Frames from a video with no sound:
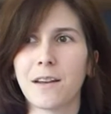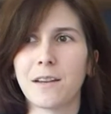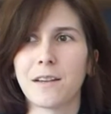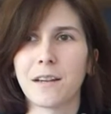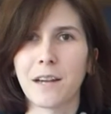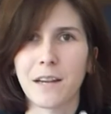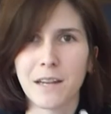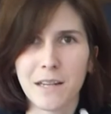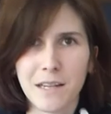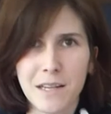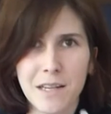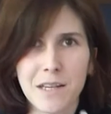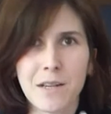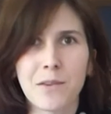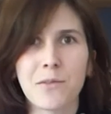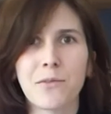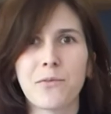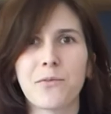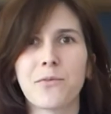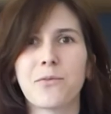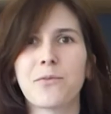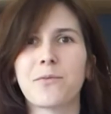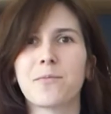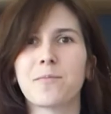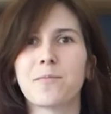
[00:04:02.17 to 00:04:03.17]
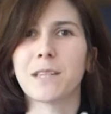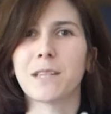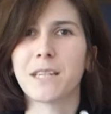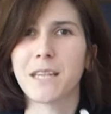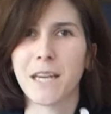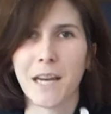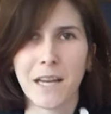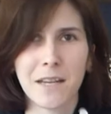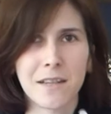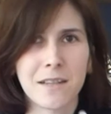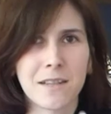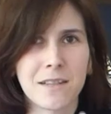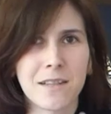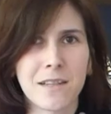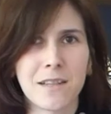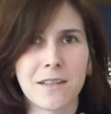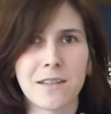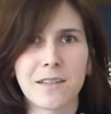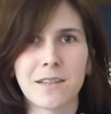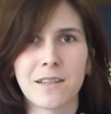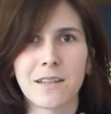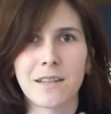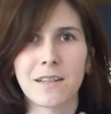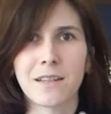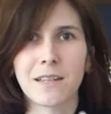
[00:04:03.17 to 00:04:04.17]
naive,
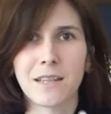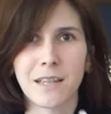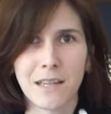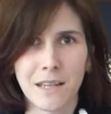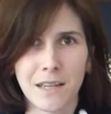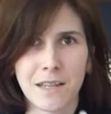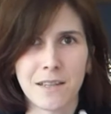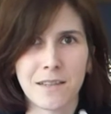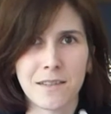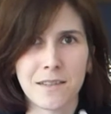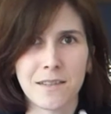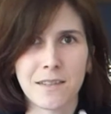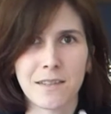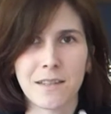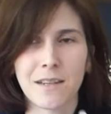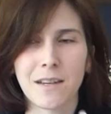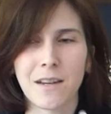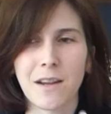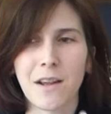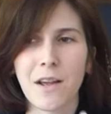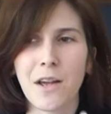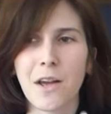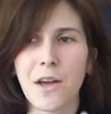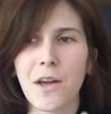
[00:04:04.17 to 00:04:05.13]
candid kids